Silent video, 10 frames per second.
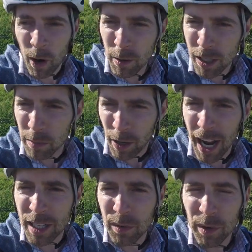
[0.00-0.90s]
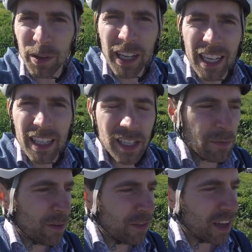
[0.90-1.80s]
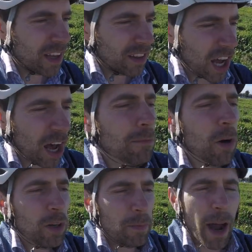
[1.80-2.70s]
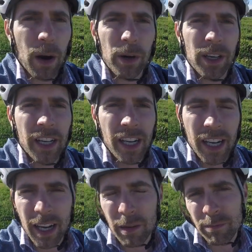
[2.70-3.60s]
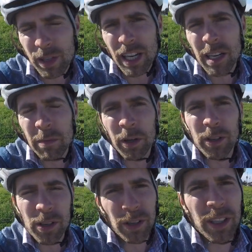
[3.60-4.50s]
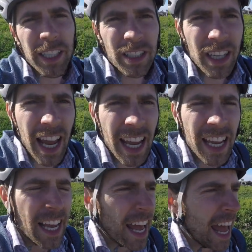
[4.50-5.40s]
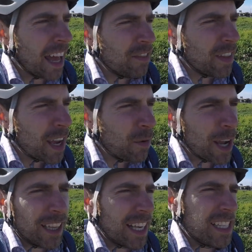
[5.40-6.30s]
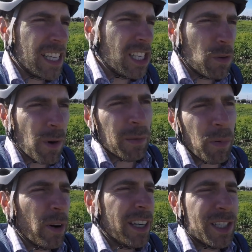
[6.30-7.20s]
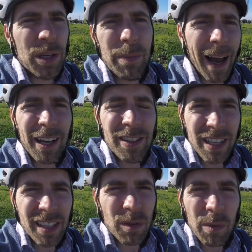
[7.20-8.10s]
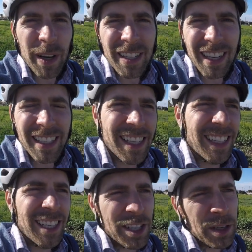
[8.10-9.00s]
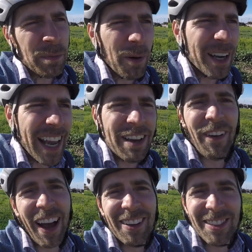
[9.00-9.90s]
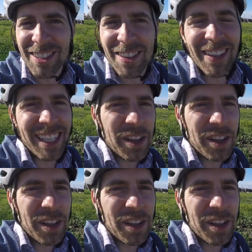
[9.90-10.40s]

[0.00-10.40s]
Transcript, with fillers: I was surprised. We were looking at some of the, the hub motor powered uh, city commuters earlier today, and they weighed like 61.2 pounds, and this one weighs like 62.8 pounds or something.